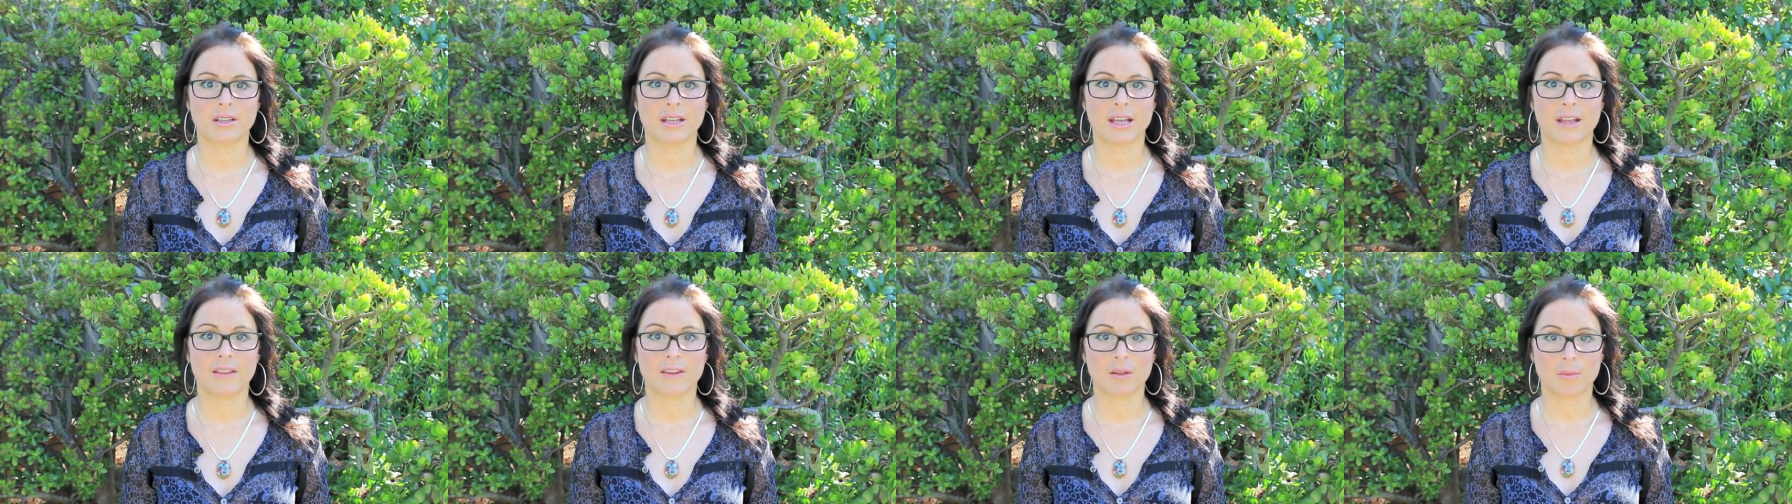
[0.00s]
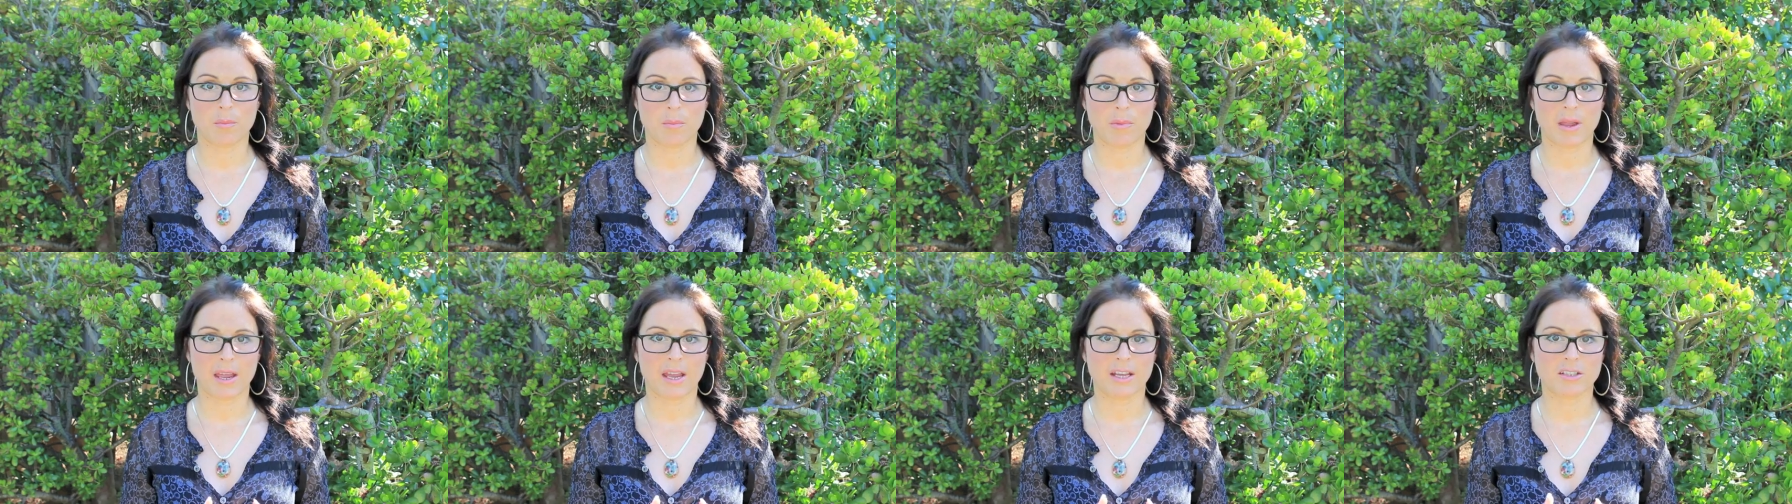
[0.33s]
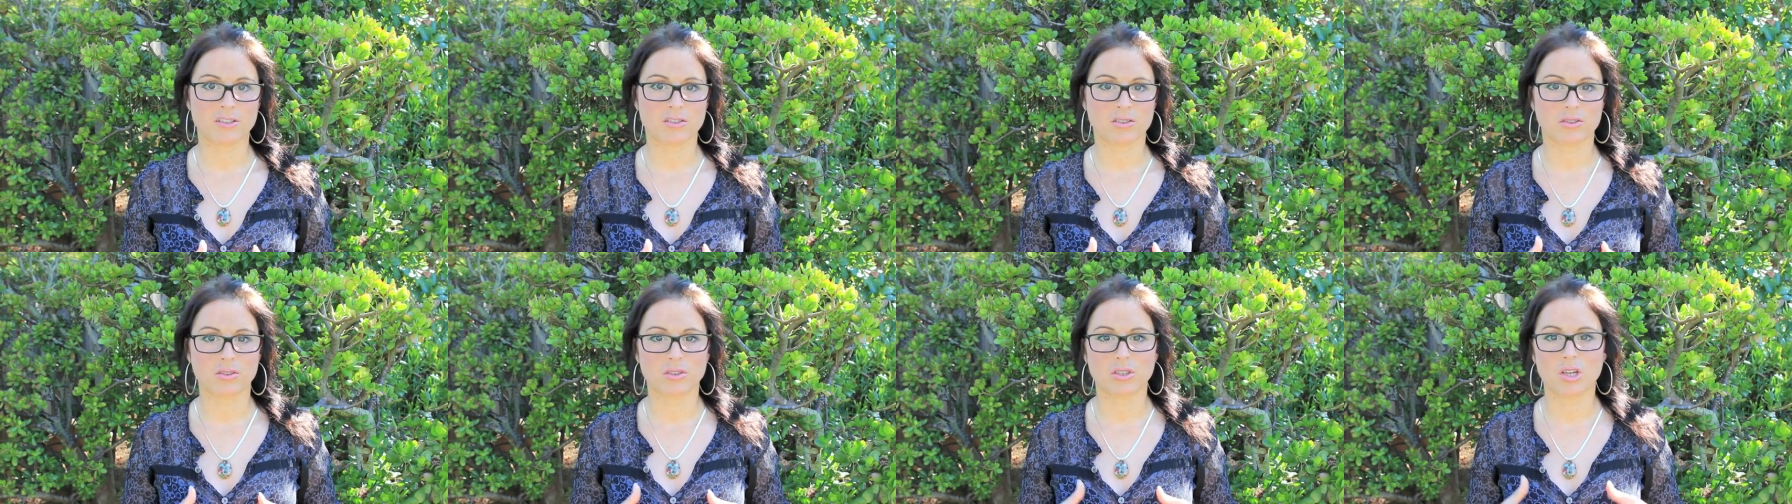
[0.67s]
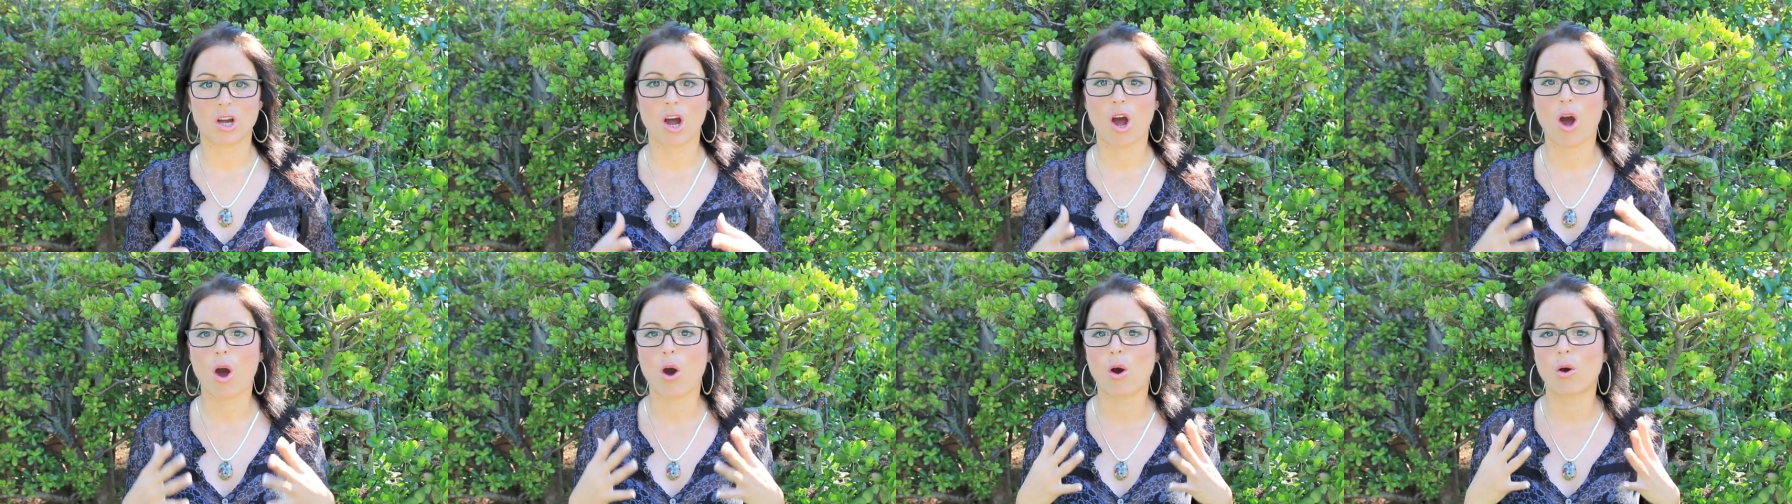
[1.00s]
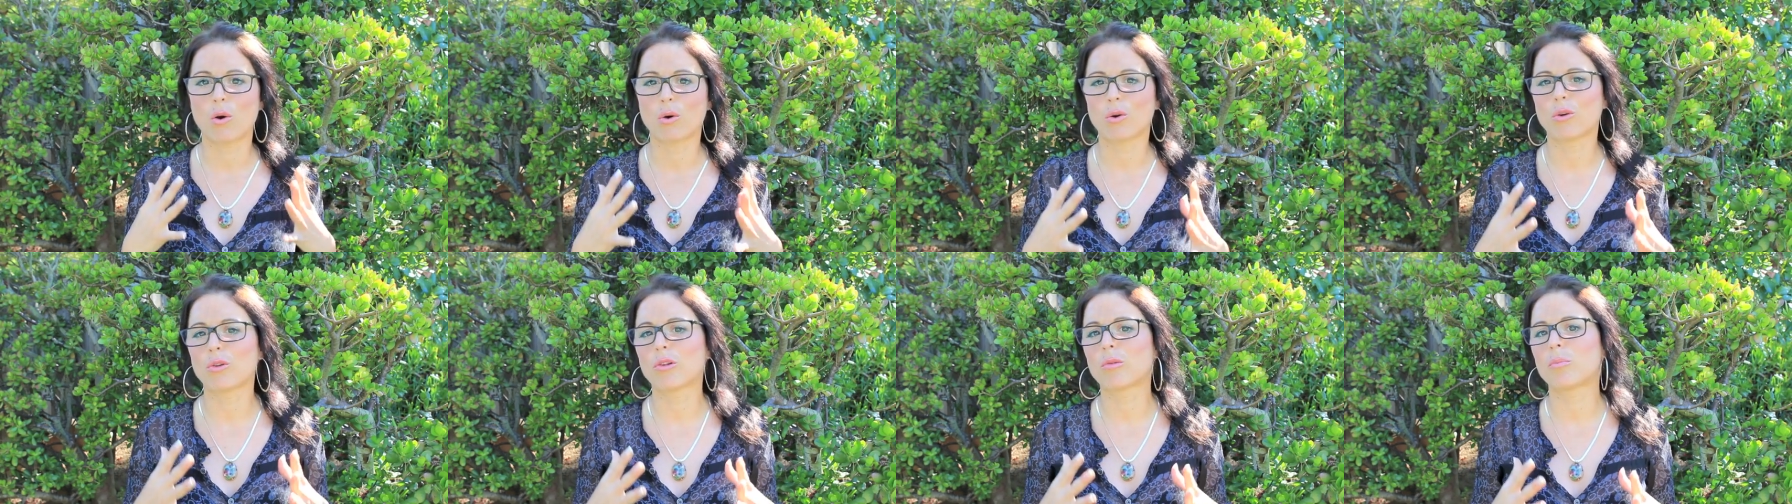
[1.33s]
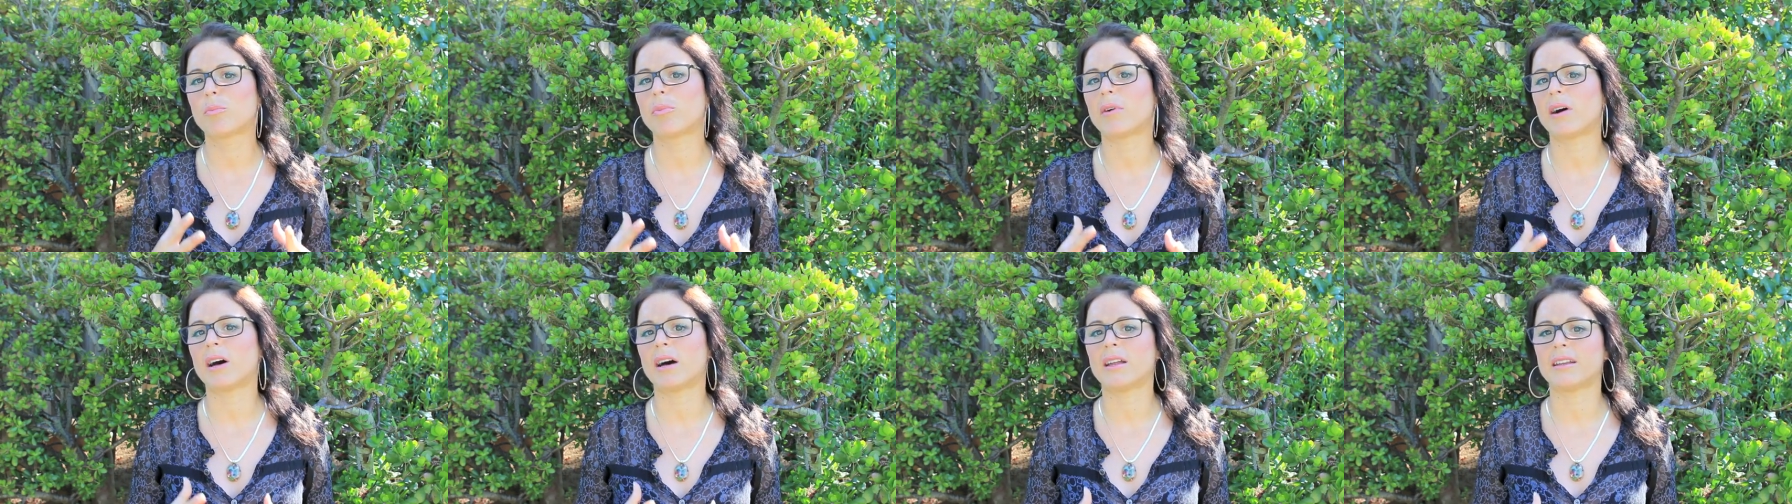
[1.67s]
and imagine your whole
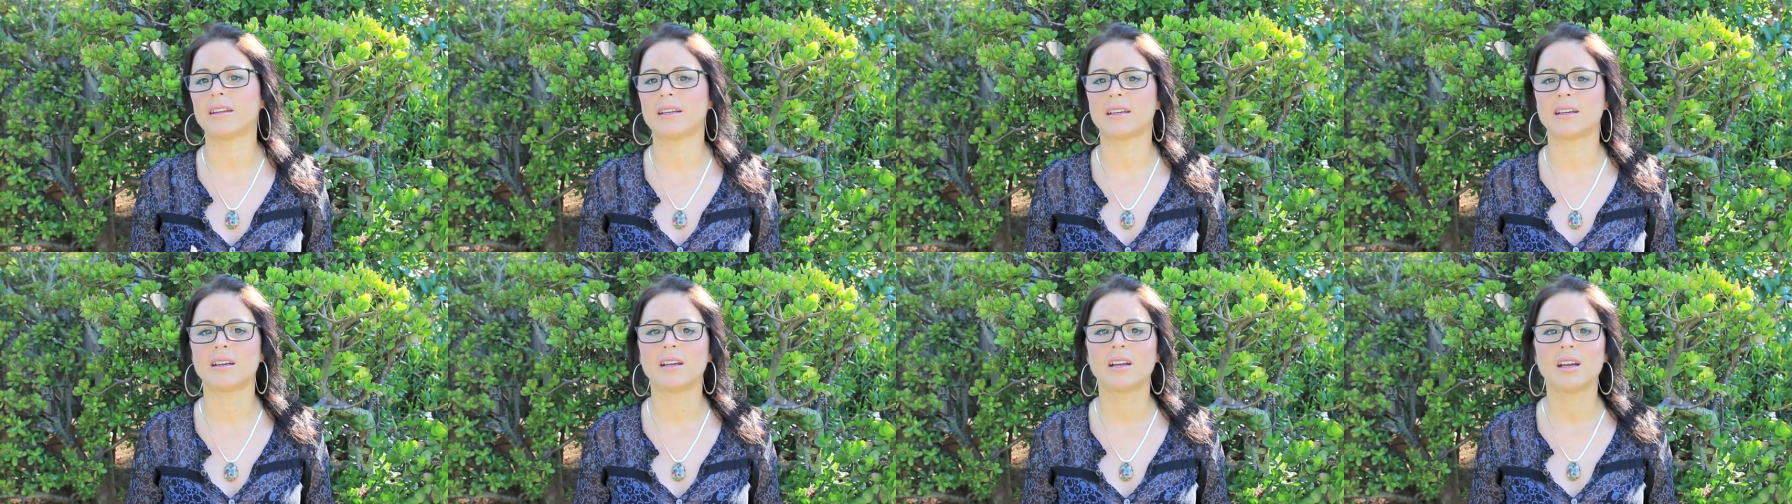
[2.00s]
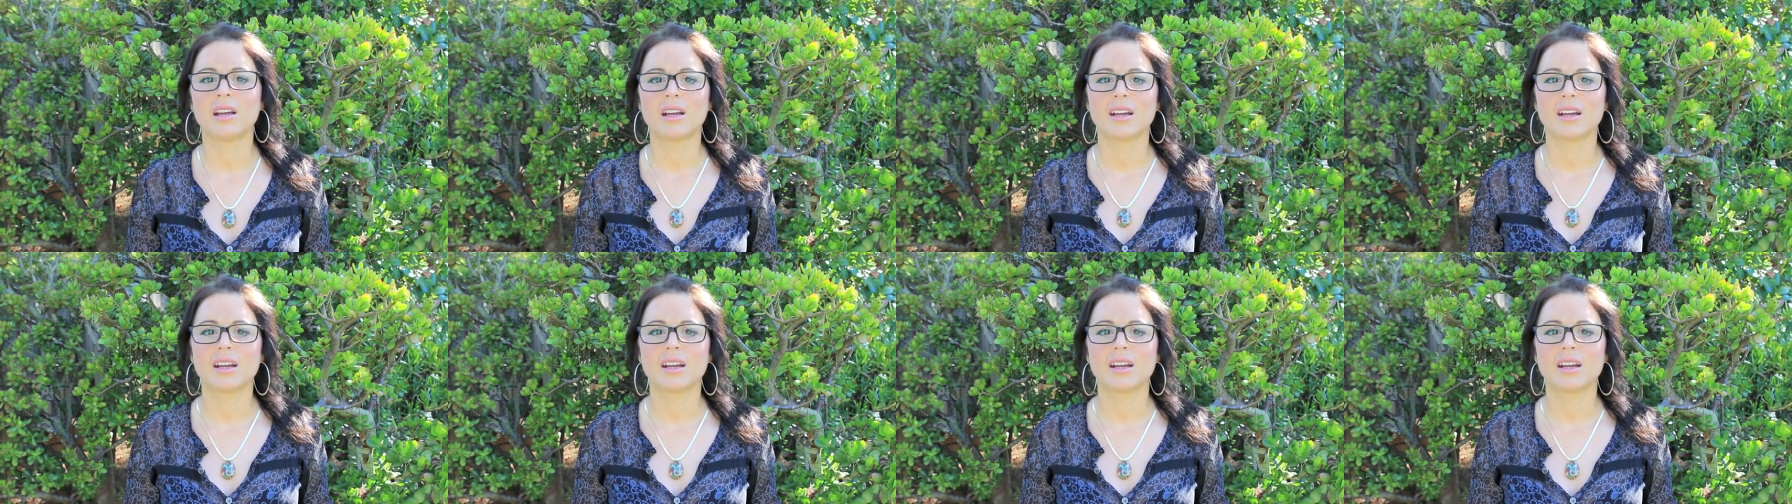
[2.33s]
body